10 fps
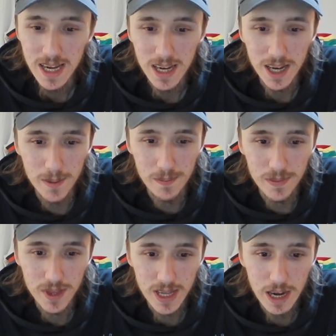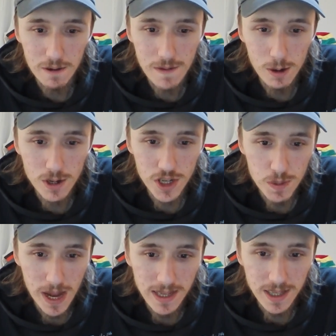The NFL has
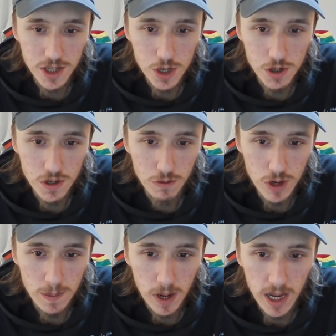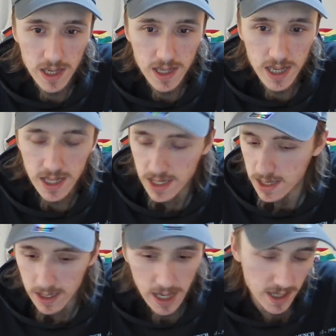expanded the use of replay assists.
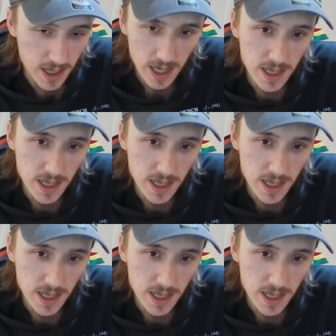Yes,